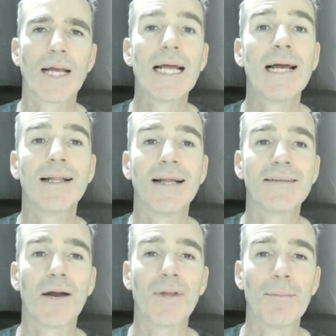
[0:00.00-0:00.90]
Let's
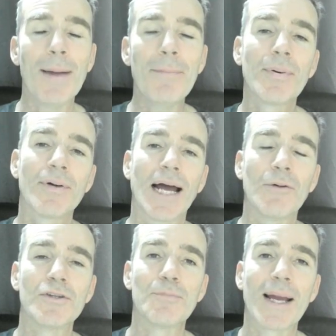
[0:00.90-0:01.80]
start with a map.
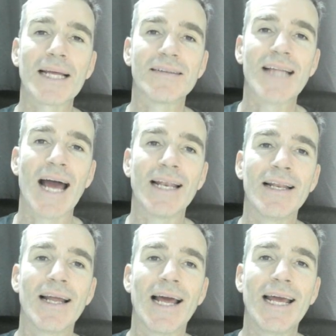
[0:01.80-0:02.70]

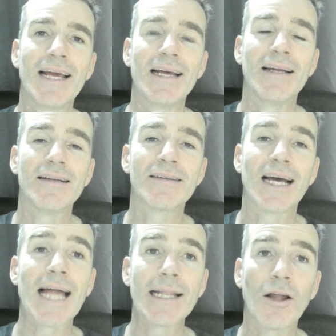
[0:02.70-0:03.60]
Uzbekistan is a
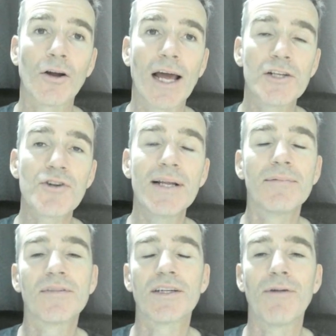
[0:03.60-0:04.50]
landlocked country
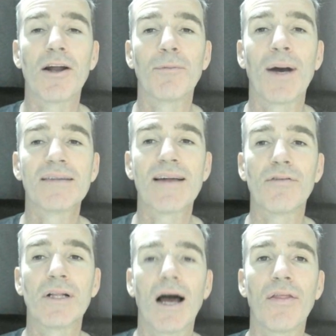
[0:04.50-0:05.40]
surrounded by
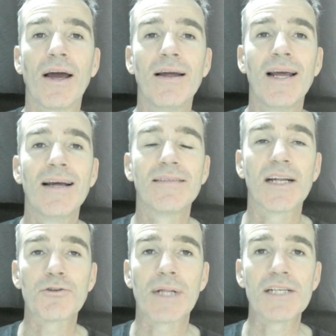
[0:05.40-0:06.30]
several other
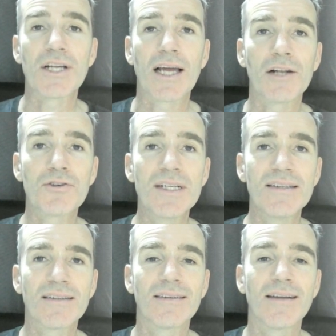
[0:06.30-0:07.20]
Central Asian
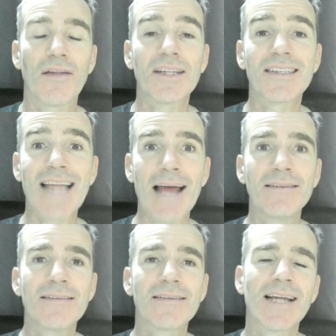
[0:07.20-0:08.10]
countries, other
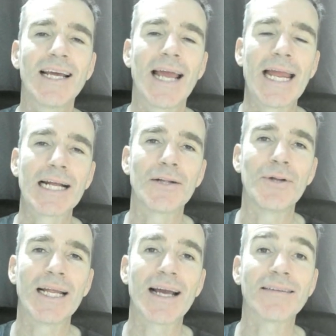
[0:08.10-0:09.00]
stans,
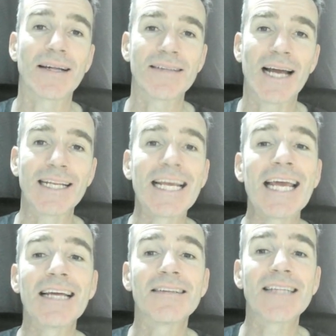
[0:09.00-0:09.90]
including Kazakhstan,
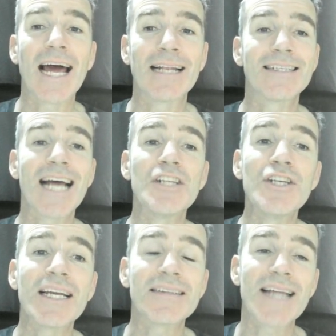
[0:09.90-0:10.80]
Kyrgyzstan,
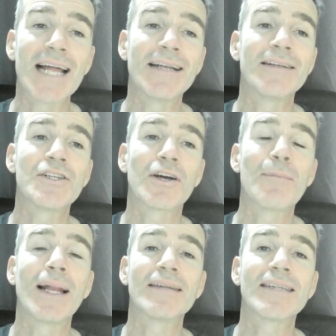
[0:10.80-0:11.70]
Tajikistan,
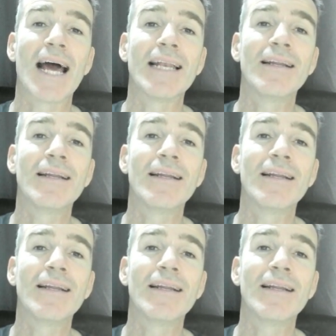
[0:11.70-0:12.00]
Turkmenistan.